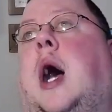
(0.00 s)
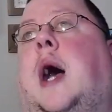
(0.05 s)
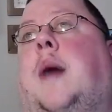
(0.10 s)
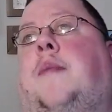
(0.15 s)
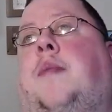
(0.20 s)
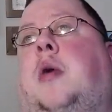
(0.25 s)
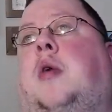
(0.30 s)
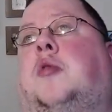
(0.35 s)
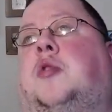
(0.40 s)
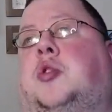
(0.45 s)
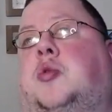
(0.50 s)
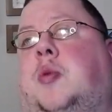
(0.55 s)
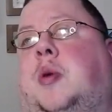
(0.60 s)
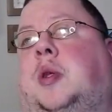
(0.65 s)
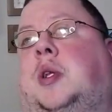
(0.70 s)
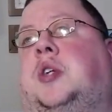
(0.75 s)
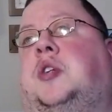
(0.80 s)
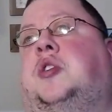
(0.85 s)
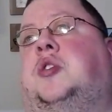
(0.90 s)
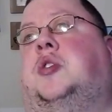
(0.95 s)
post
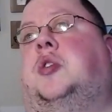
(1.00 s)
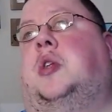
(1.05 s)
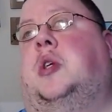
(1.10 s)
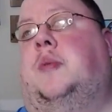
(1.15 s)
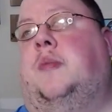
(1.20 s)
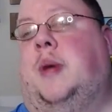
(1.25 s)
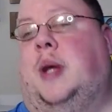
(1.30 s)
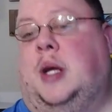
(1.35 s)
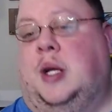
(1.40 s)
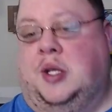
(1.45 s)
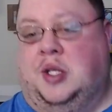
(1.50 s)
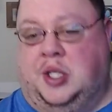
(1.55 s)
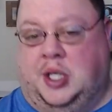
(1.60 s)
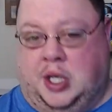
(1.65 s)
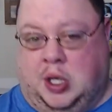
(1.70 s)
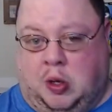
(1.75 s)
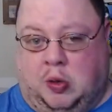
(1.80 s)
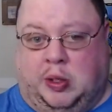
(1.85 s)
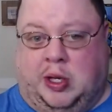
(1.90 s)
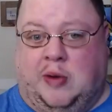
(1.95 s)
religiously because the
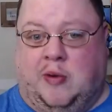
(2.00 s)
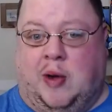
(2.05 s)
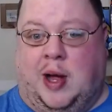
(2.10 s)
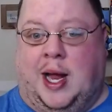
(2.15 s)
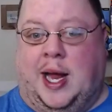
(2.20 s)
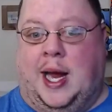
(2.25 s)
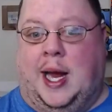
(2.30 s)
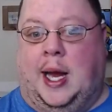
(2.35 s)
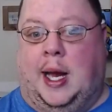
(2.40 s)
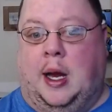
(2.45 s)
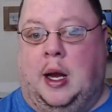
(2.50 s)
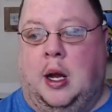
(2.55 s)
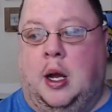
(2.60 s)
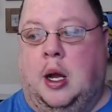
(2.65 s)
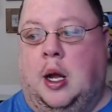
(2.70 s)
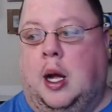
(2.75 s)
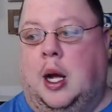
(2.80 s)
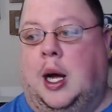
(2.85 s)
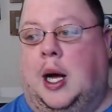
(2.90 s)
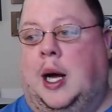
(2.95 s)
only way
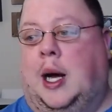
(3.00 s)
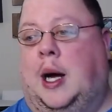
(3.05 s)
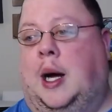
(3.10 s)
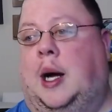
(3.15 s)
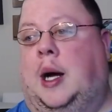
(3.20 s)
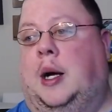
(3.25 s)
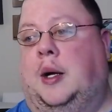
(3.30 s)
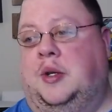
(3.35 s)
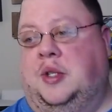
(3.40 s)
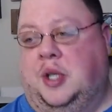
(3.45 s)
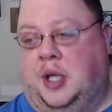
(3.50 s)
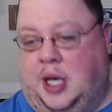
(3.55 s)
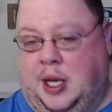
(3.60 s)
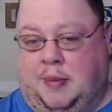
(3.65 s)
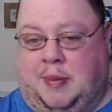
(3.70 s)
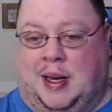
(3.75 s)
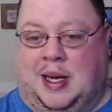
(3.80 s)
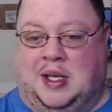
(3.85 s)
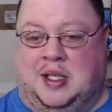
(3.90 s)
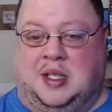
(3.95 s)
to get
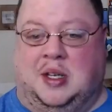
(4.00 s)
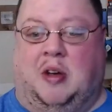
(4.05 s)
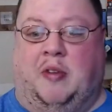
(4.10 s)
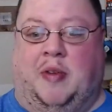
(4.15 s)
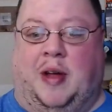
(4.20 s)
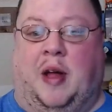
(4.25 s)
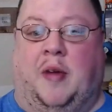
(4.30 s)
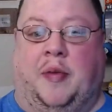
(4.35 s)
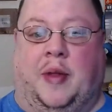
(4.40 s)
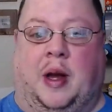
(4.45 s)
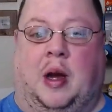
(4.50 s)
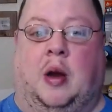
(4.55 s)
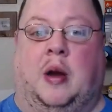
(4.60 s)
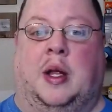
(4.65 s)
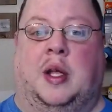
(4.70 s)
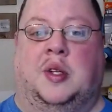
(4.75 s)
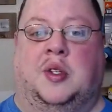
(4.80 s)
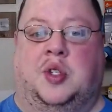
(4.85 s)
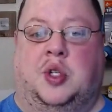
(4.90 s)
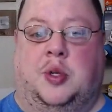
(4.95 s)
myself out there
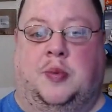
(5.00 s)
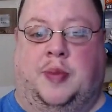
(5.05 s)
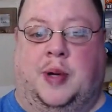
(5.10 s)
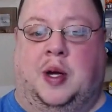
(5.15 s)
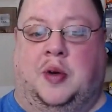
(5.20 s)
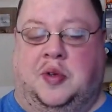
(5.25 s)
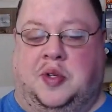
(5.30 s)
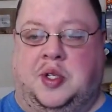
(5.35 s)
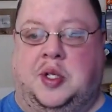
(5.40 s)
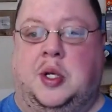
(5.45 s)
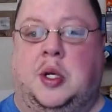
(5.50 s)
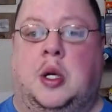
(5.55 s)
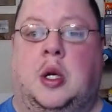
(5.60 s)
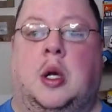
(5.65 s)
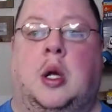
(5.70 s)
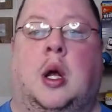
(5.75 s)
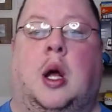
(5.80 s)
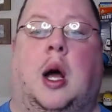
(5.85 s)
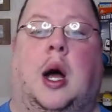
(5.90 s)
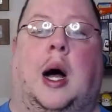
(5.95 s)
is to post.
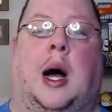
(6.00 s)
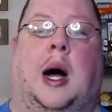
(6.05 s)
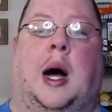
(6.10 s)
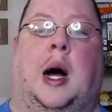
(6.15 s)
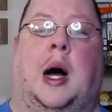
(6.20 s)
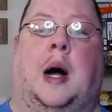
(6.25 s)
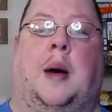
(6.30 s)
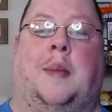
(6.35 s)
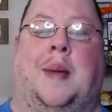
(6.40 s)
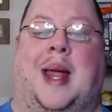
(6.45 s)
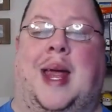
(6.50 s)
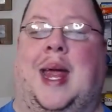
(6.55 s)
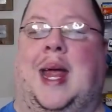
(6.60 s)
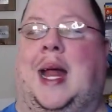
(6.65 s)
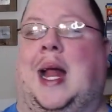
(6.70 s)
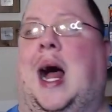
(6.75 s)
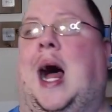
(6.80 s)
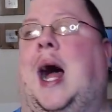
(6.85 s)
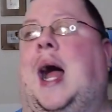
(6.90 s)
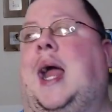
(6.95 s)
And
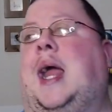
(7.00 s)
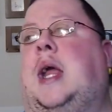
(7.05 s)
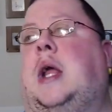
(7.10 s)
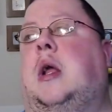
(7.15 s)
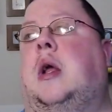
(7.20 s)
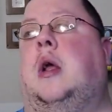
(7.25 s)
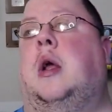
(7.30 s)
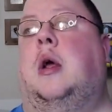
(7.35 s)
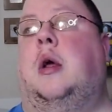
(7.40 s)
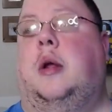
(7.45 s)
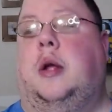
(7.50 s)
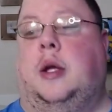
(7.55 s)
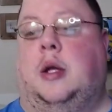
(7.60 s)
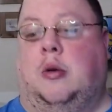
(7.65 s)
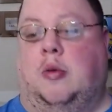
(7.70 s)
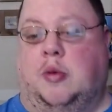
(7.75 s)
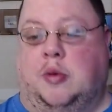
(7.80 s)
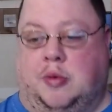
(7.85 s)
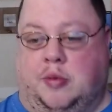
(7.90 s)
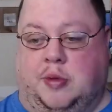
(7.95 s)
I
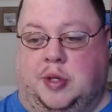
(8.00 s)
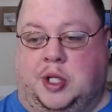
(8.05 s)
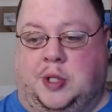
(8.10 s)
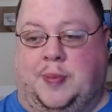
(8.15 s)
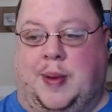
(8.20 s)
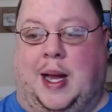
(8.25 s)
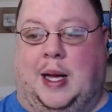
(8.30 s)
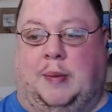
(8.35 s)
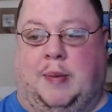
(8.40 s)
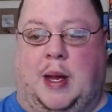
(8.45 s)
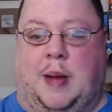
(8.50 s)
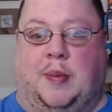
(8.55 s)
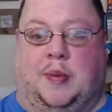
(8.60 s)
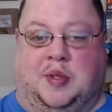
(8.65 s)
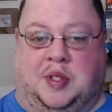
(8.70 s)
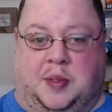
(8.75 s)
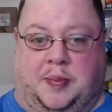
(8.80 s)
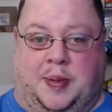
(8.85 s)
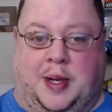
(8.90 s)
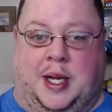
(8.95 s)
respect people's
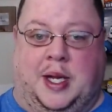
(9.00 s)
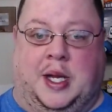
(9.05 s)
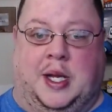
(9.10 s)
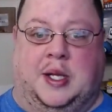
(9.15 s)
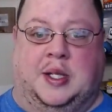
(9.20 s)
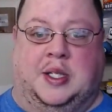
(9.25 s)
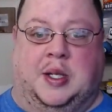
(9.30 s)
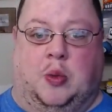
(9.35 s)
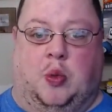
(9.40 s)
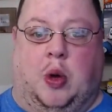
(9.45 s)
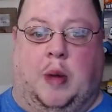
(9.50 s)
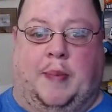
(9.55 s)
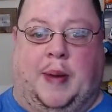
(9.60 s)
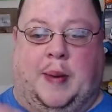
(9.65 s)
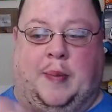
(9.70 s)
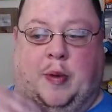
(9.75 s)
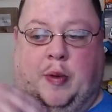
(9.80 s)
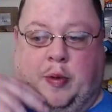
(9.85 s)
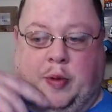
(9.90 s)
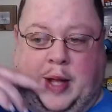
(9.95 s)
opinions and what
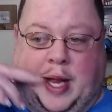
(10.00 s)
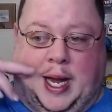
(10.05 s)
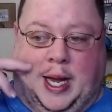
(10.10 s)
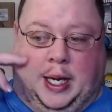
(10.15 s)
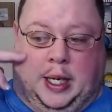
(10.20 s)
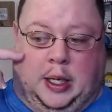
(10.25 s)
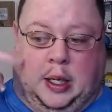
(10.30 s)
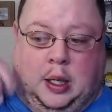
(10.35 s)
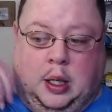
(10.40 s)
people think.